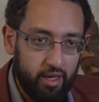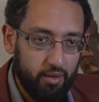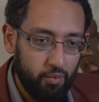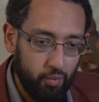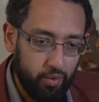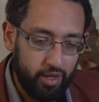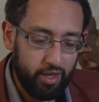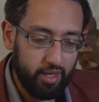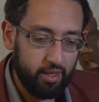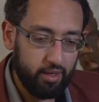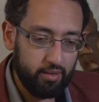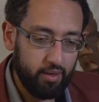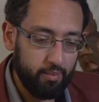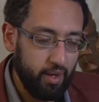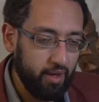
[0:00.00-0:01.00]
We think,
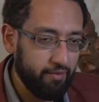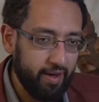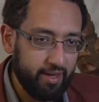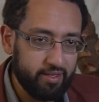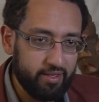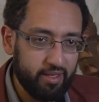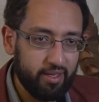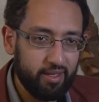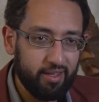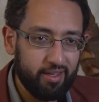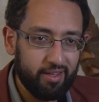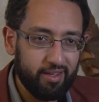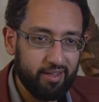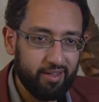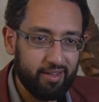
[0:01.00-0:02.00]
am I fasting?
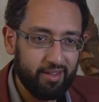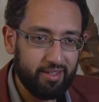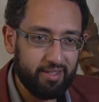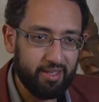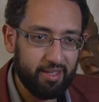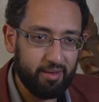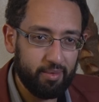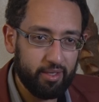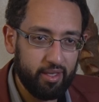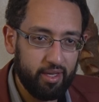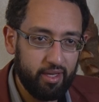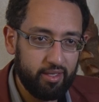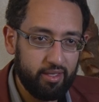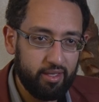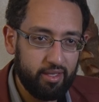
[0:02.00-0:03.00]
Is it
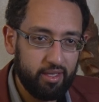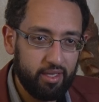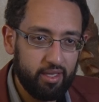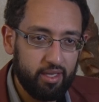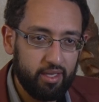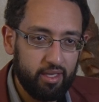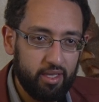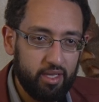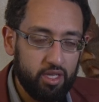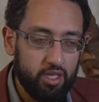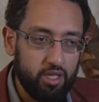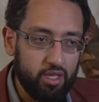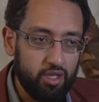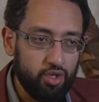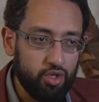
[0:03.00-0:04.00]
Ramadan?
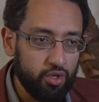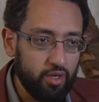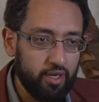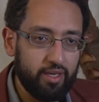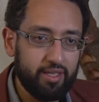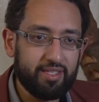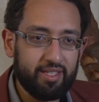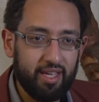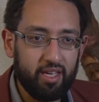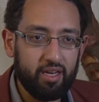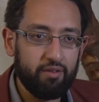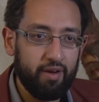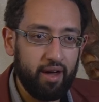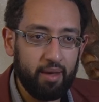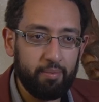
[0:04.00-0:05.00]
You're in a state
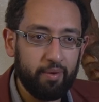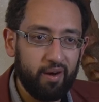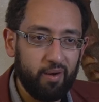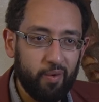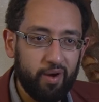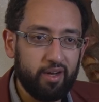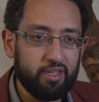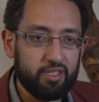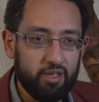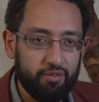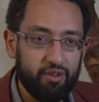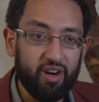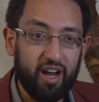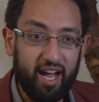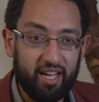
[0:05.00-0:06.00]
of hyper-awareness of
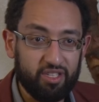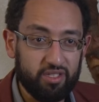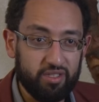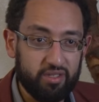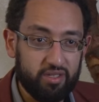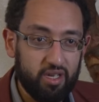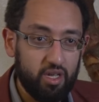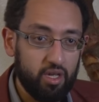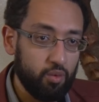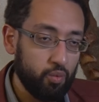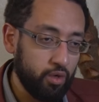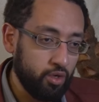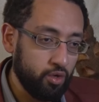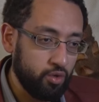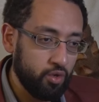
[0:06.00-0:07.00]
your actions,
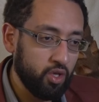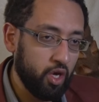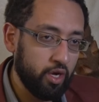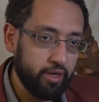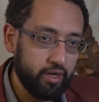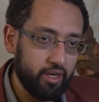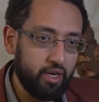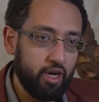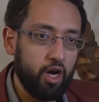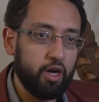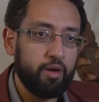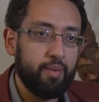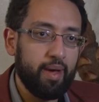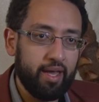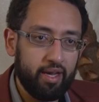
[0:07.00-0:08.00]
where you're no longer in
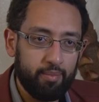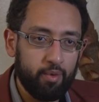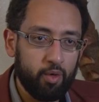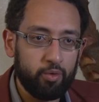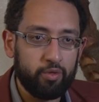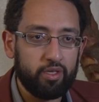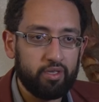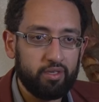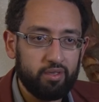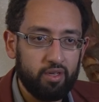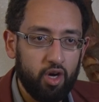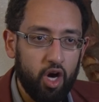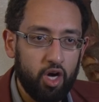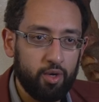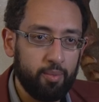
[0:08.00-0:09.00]
automatic mode,
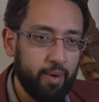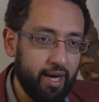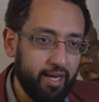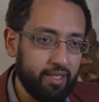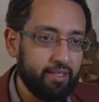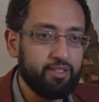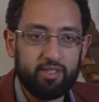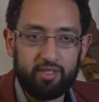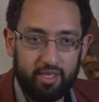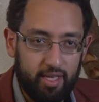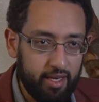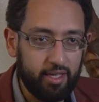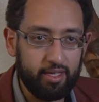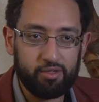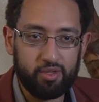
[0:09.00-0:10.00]
autopilot, just
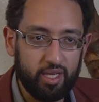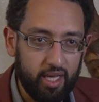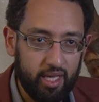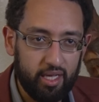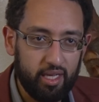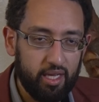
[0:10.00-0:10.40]
eating and drinking.